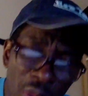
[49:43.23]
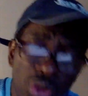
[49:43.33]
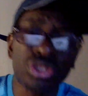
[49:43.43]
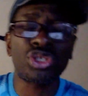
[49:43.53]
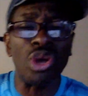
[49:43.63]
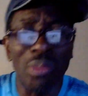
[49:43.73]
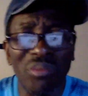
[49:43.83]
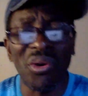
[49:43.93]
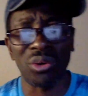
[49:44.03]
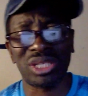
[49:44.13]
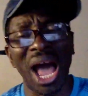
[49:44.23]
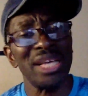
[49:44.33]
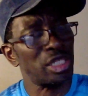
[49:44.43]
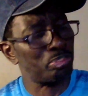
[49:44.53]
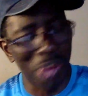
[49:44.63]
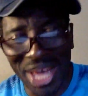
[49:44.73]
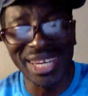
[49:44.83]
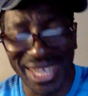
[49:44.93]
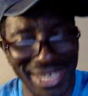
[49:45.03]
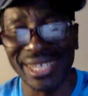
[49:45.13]
much some of us are
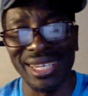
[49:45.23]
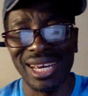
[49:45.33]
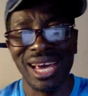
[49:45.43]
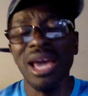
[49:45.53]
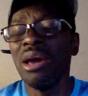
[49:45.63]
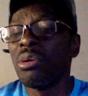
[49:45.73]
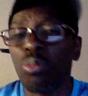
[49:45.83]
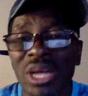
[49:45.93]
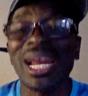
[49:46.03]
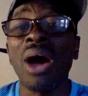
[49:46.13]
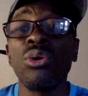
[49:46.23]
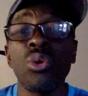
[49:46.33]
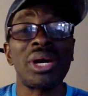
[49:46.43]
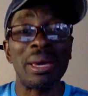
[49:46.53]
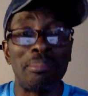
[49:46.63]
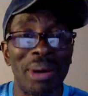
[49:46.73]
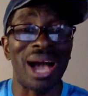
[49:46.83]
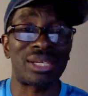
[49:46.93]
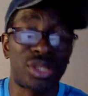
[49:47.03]
spending without looking back?